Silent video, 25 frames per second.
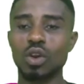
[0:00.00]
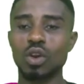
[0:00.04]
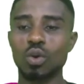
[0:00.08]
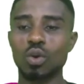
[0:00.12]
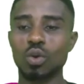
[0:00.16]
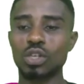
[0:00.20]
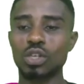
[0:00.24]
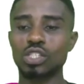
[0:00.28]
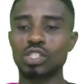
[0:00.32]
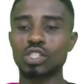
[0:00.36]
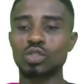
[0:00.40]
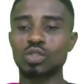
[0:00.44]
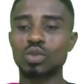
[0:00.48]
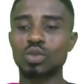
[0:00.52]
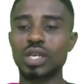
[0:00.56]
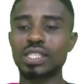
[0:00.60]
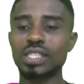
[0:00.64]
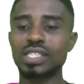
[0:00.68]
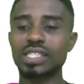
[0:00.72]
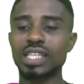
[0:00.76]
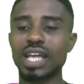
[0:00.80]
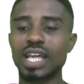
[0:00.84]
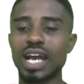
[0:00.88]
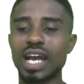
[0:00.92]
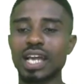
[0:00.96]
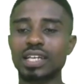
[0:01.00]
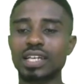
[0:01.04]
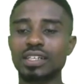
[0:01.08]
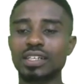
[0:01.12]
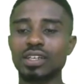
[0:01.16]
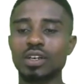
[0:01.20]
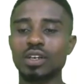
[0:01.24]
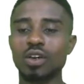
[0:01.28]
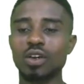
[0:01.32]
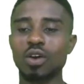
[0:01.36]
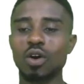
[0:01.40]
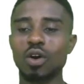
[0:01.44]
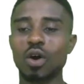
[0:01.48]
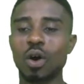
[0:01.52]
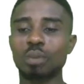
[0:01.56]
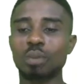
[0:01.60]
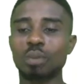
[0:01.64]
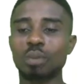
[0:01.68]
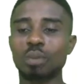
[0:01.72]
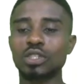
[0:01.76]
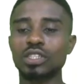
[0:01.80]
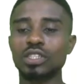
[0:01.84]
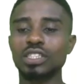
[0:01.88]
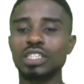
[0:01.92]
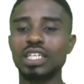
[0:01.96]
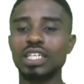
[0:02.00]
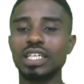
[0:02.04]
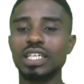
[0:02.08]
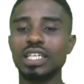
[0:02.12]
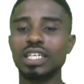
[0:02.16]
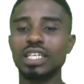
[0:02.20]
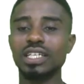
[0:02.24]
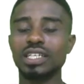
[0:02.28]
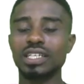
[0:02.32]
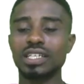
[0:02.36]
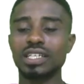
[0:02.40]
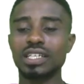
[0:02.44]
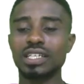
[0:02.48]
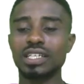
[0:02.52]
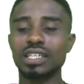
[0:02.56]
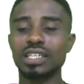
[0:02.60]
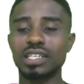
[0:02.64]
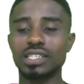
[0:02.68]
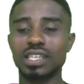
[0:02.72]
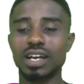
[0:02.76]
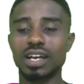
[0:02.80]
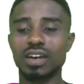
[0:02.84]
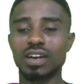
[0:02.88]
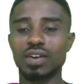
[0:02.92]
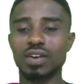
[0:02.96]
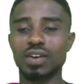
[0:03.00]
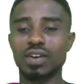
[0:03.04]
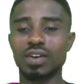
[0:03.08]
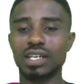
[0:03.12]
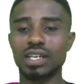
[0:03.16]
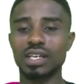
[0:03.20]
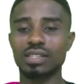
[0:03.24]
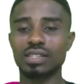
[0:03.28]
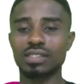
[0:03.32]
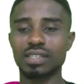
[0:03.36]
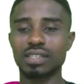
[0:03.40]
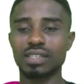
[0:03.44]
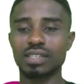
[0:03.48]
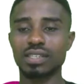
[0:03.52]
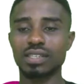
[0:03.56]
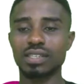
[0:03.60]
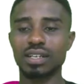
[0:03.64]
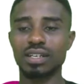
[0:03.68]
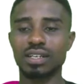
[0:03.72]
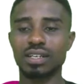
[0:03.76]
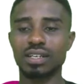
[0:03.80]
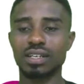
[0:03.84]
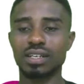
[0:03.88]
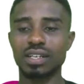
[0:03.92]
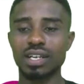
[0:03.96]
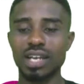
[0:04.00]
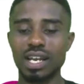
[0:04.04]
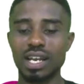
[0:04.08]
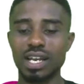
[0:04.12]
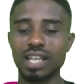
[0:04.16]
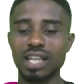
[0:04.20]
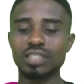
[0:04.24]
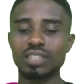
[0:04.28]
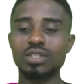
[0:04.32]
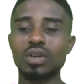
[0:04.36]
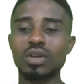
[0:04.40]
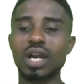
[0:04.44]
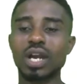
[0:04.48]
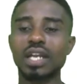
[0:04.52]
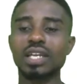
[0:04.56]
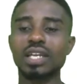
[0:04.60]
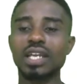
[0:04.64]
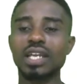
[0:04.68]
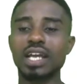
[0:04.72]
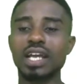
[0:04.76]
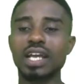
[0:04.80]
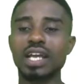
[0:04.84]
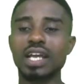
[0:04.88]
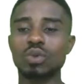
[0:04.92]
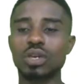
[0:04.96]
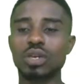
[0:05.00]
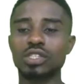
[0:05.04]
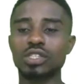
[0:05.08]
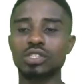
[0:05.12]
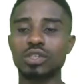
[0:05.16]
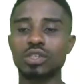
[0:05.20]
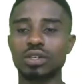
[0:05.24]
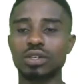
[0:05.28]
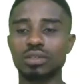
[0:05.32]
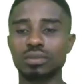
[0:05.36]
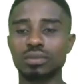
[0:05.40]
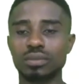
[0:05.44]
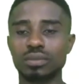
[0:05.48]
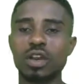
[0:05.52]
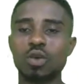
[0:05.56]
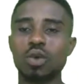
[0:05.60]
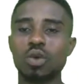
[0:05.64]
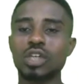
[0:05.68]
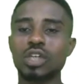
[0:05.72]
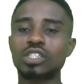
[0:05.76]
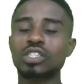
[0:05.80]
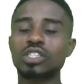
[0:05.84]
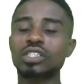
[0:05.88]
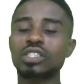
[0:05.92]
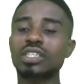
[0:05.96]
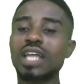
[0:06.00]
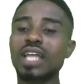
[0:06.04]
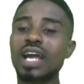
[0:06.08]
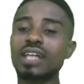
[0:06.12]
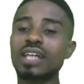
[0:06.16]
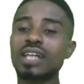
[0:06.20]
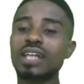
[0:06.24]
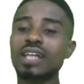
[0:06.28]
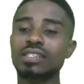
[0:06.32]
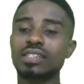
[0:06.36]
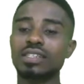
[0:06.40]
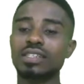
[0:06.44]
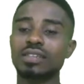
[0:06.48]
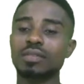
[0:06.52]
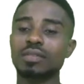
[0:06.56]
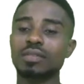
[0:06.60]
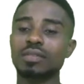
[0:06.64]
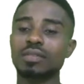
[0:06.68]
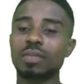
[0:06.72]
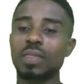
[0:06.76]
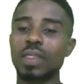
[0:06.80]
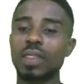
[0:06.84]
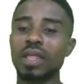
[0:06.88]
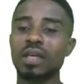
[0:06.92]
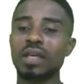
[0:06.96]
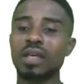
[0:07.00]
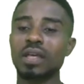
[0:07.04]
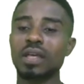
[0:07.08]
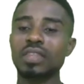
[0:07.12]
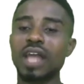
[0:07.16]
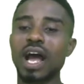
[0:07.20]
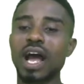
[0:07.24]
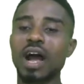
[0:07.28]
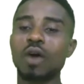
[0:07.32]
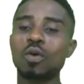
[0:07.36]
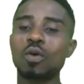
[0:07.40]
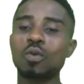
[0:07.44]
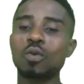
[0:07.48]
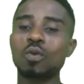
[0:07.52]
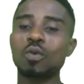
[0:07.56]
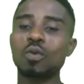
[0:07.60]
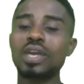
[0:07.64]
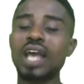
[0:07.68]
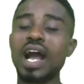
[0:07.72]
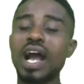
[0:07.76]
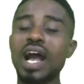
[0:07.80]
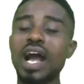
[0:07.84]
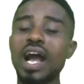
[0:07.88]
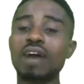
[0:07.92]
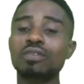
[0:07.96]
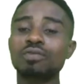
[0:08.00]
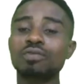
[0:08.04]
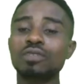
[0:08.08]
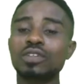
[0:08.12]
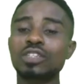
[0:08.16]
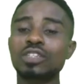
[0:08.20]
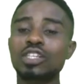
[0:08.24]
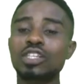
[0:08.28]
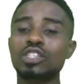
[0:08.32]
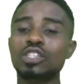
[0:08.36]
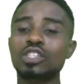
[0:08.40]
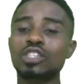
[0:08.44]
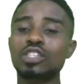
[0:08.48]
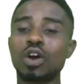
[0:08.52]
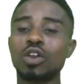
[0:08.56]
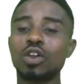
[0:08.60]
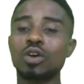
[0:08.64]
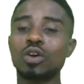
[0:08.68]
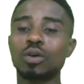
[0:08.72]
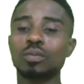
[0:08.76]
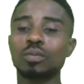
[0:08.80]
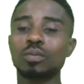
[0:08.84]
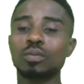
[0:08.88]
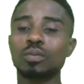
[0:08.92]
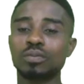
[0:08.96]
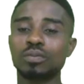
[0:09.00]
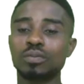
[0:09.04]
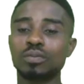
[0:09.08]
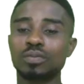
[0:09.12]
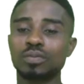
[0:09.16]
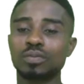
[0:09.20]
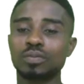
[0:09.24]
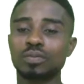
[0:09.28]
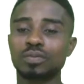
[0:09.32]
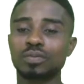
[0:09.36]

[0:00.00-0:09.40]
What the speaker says: Question 29, option D is our correct answer. Let's look at the next question. Question 30. Now, we have this column.